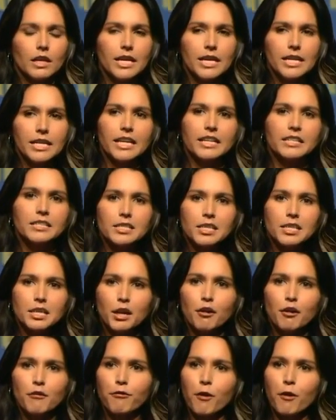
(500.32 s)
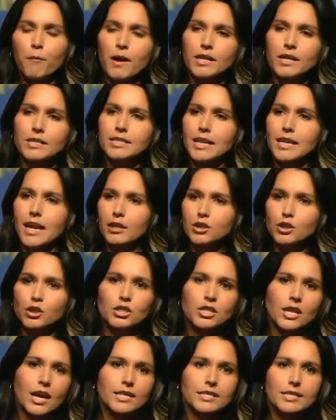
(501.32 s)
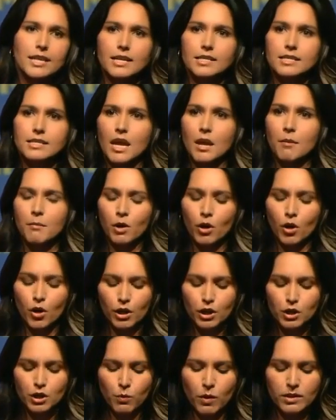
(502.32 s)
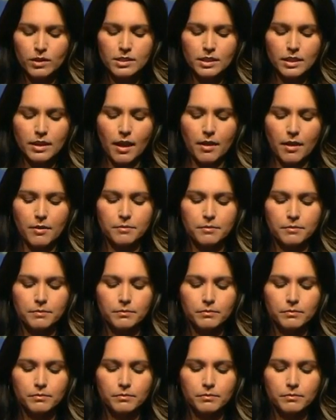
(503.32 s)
He needs to hear from us to exercise that same courage once again.